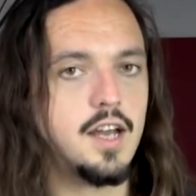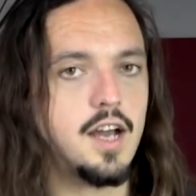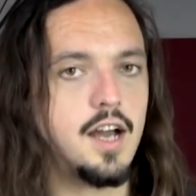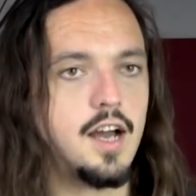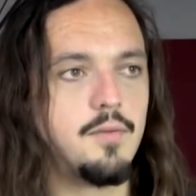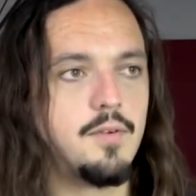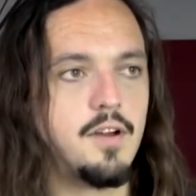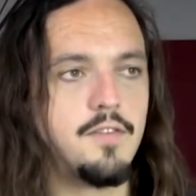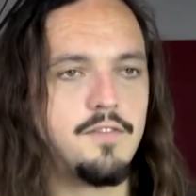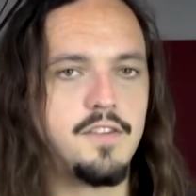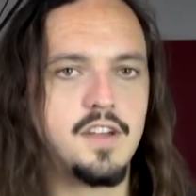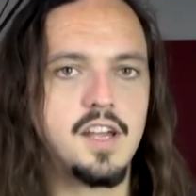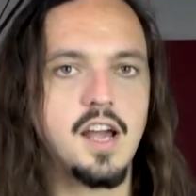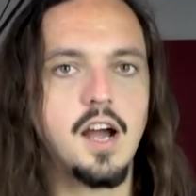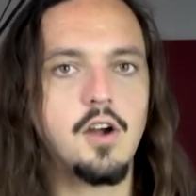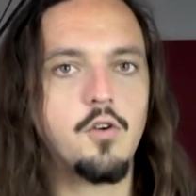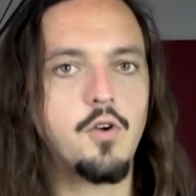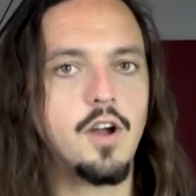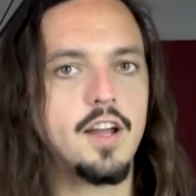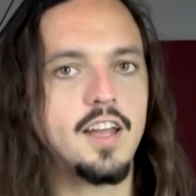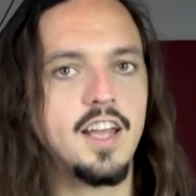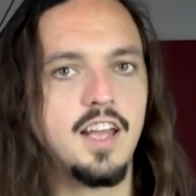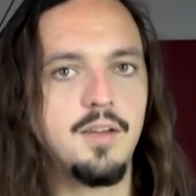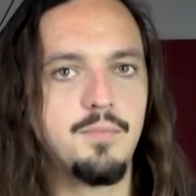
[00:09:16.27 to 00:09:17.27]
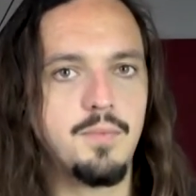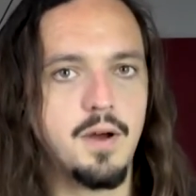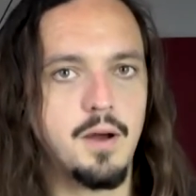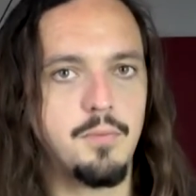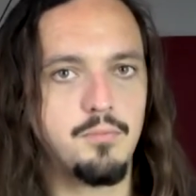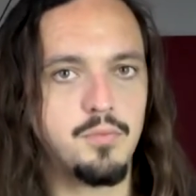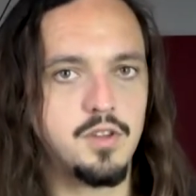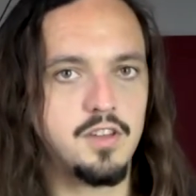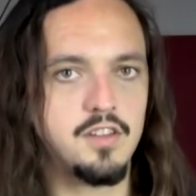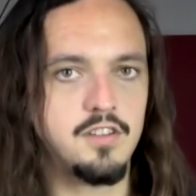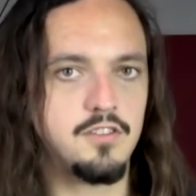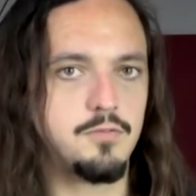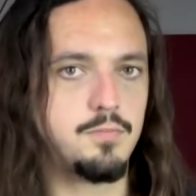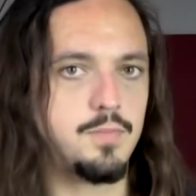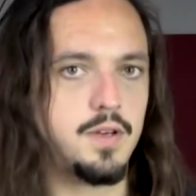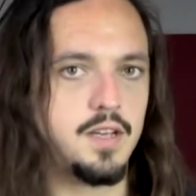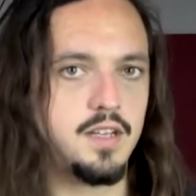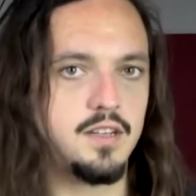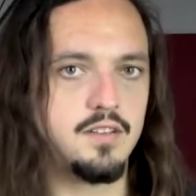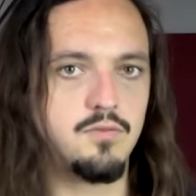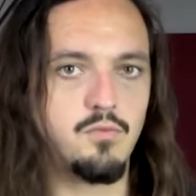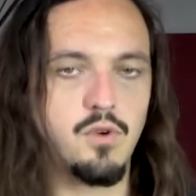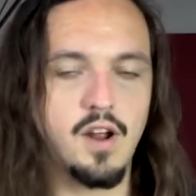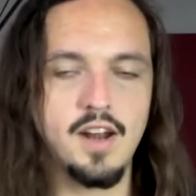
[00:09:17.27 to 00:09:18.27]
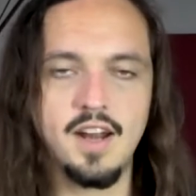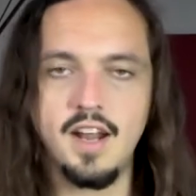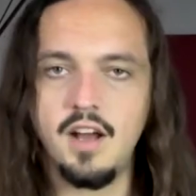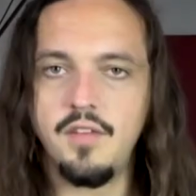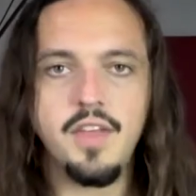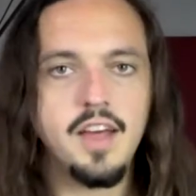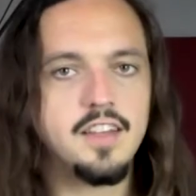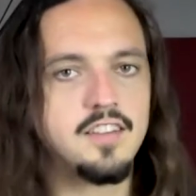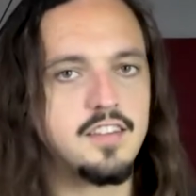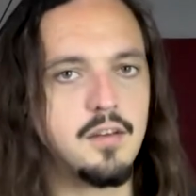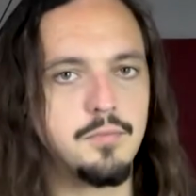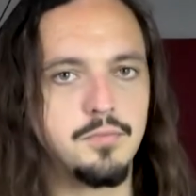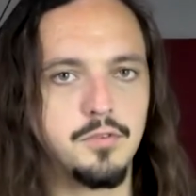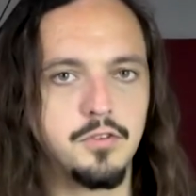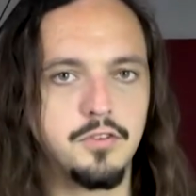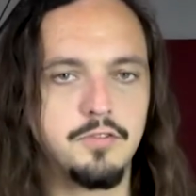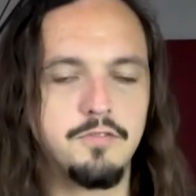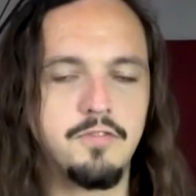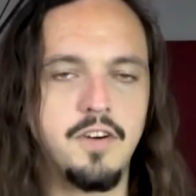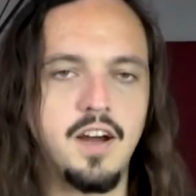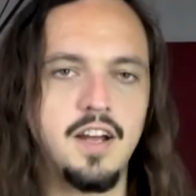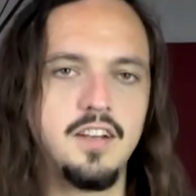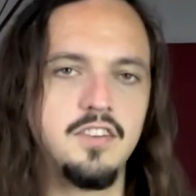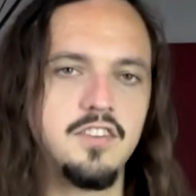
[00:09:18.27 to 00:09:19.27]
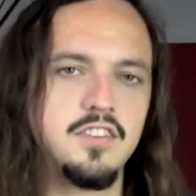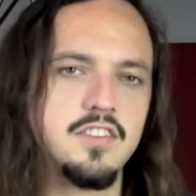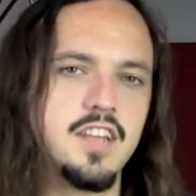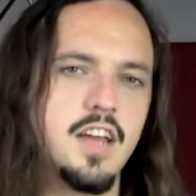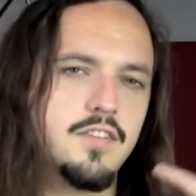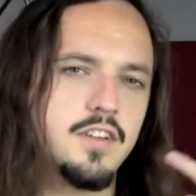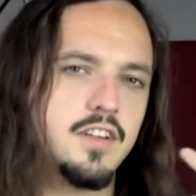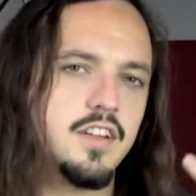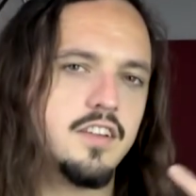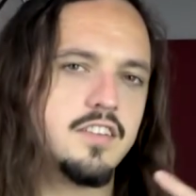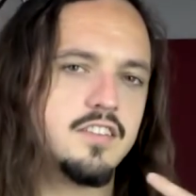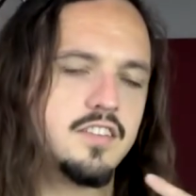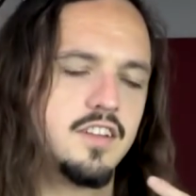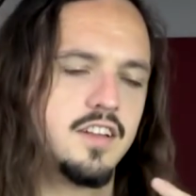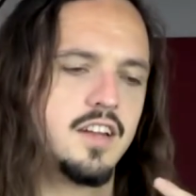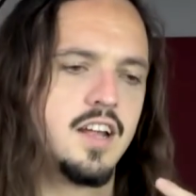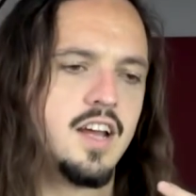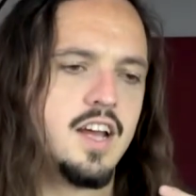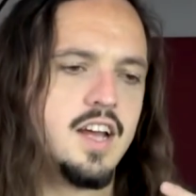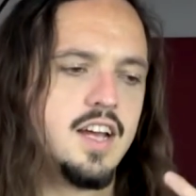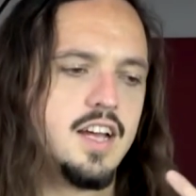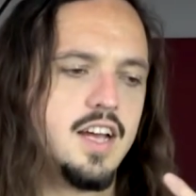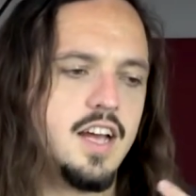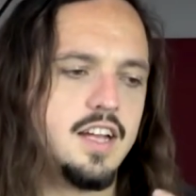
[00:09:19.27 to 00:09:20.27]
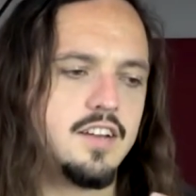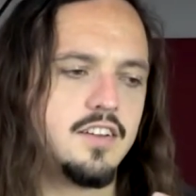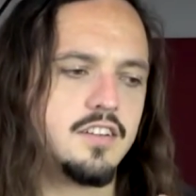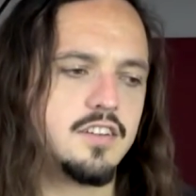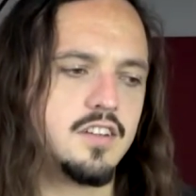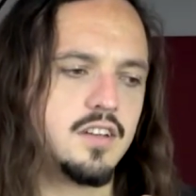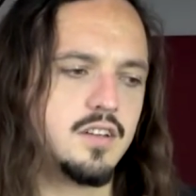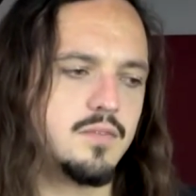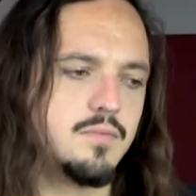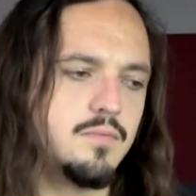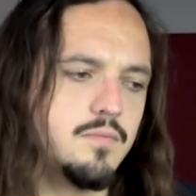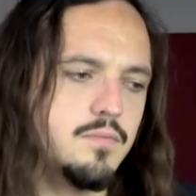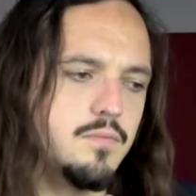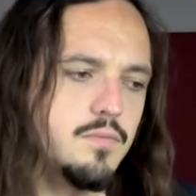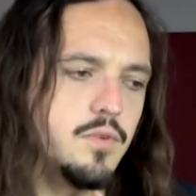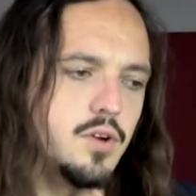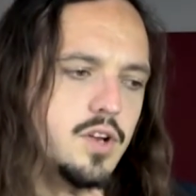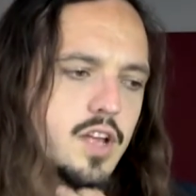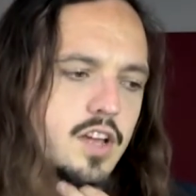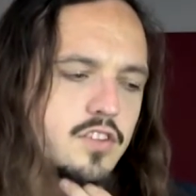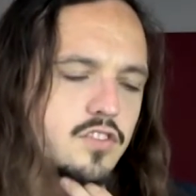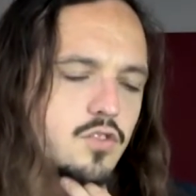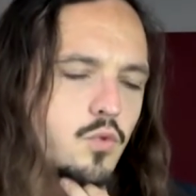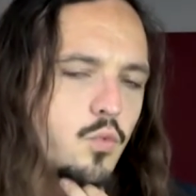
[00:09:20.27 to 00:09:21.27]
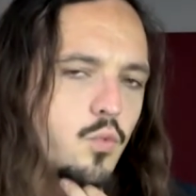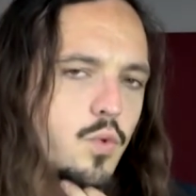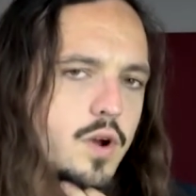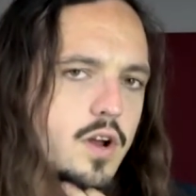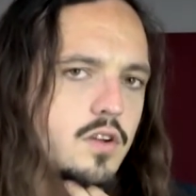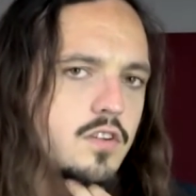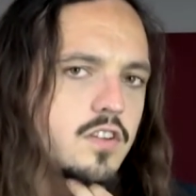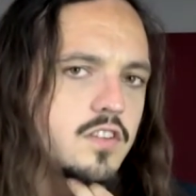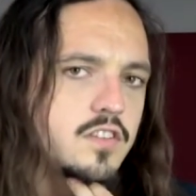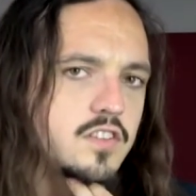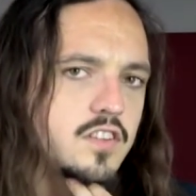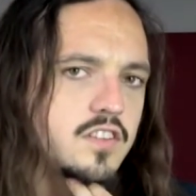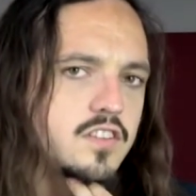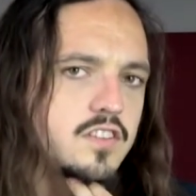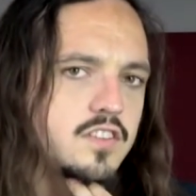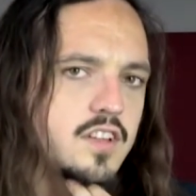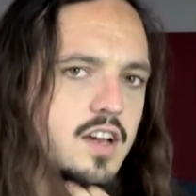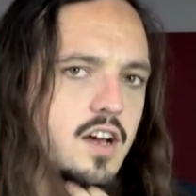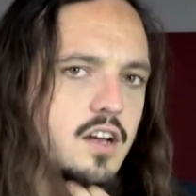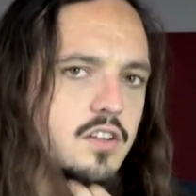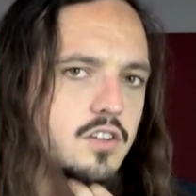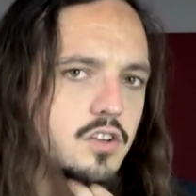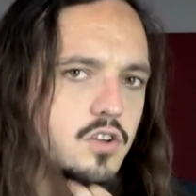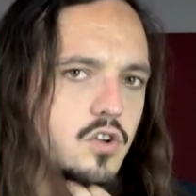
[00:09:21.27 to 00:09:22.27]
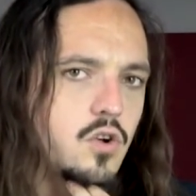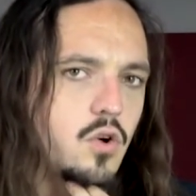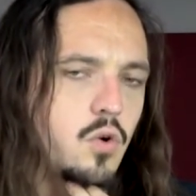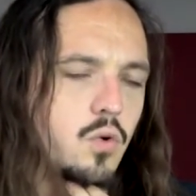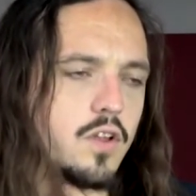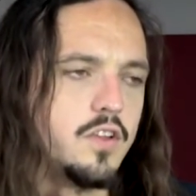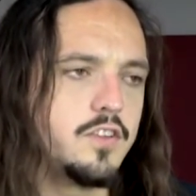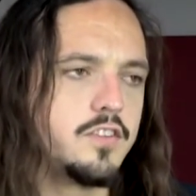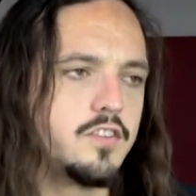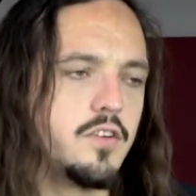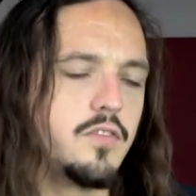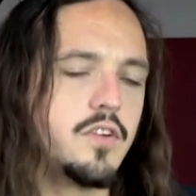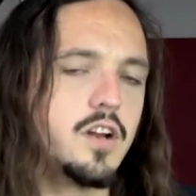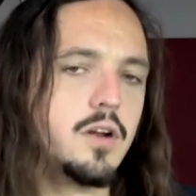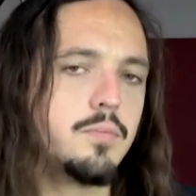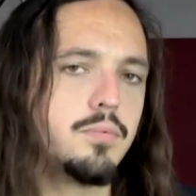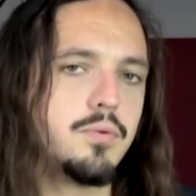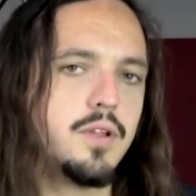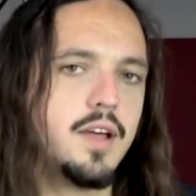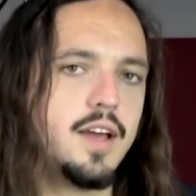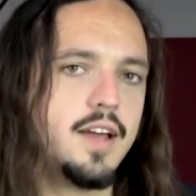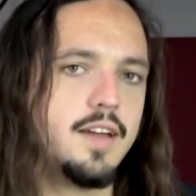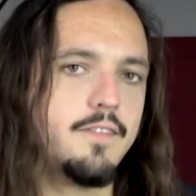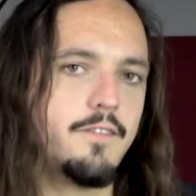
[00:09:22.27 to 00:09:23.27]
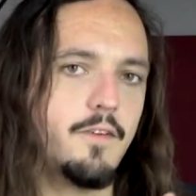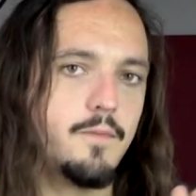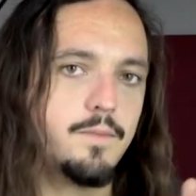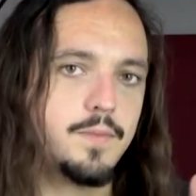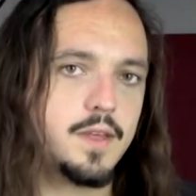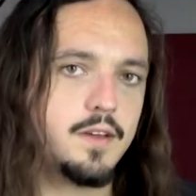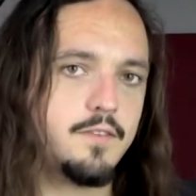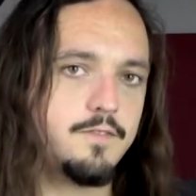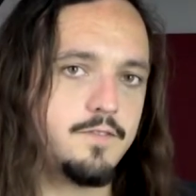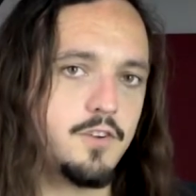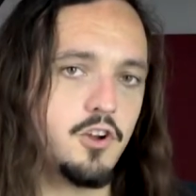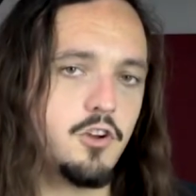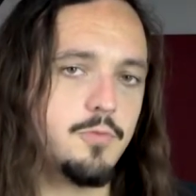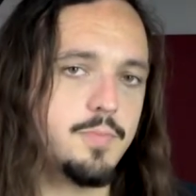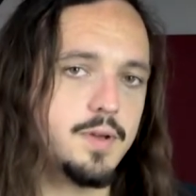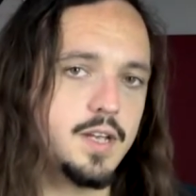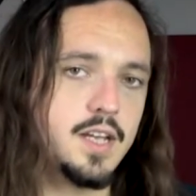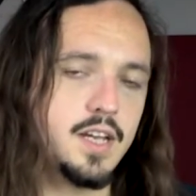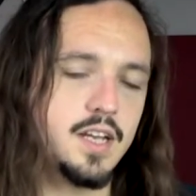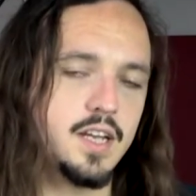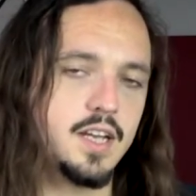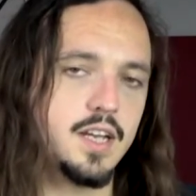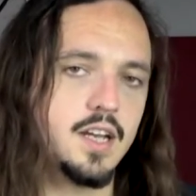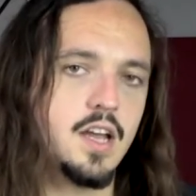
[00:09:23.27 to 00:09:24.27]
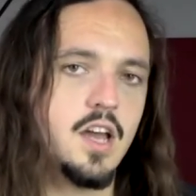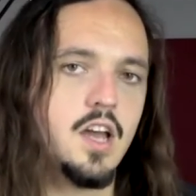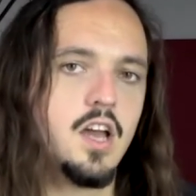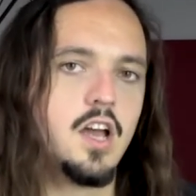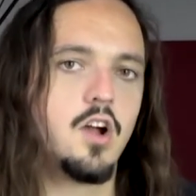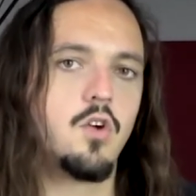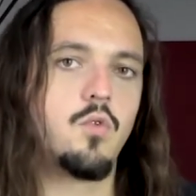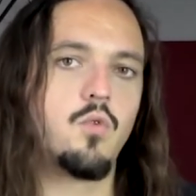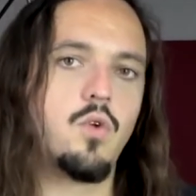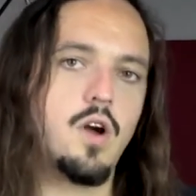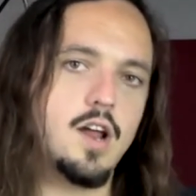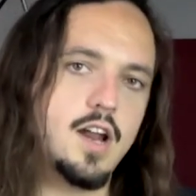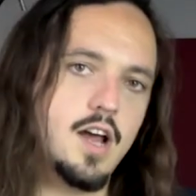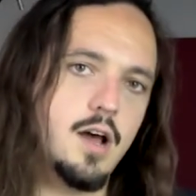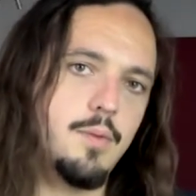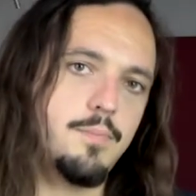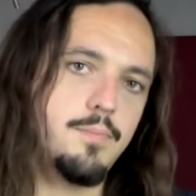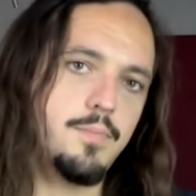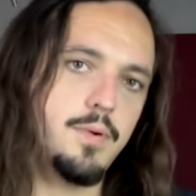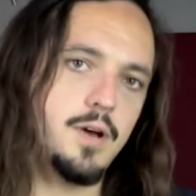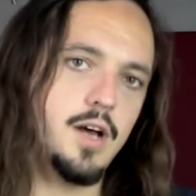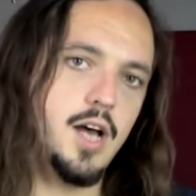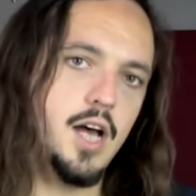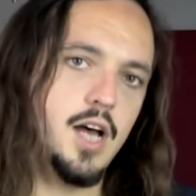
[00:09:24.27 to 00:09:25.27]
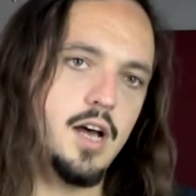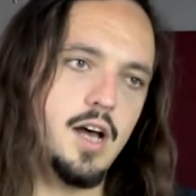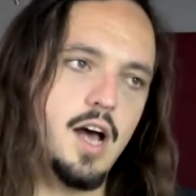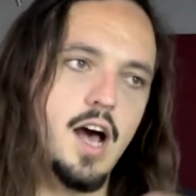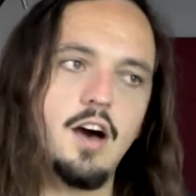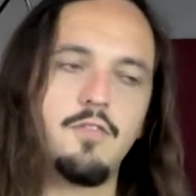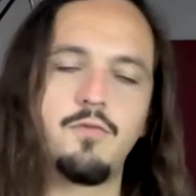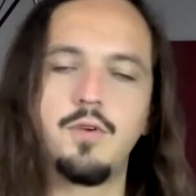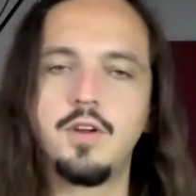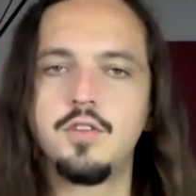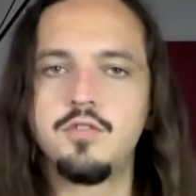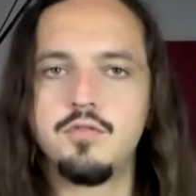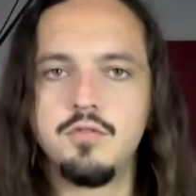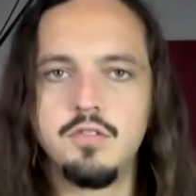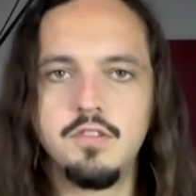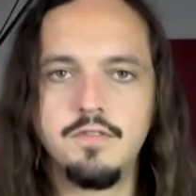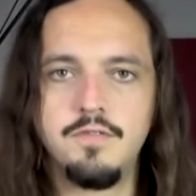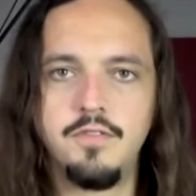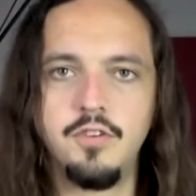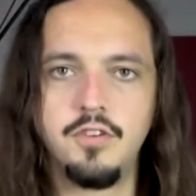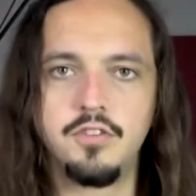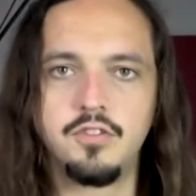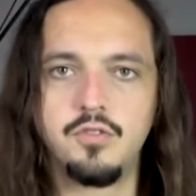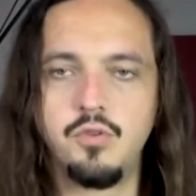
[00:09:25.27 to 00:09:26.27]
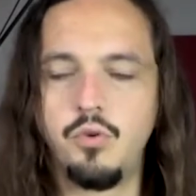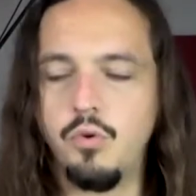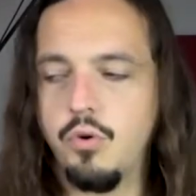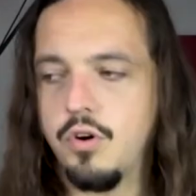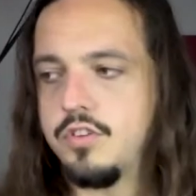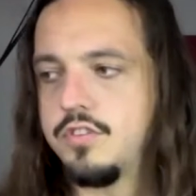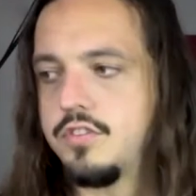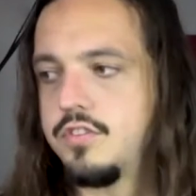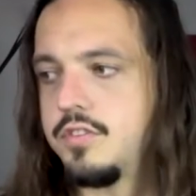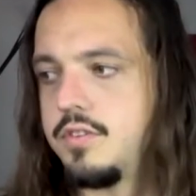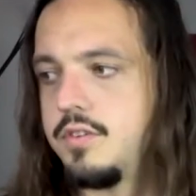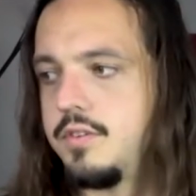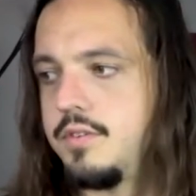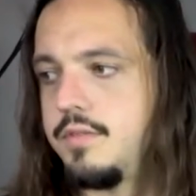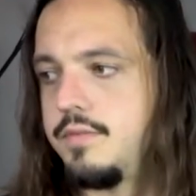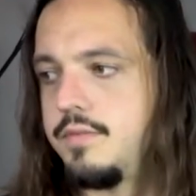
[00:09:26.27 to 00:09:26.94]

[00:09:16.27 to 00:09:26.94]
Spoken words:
If you can't quite keep up with the speed right now, that's absolutely fine. Just have a listen and just think, okay, so where does this sound the coolest? So I'm going to play from the very beginning right up halfway through the first chorus.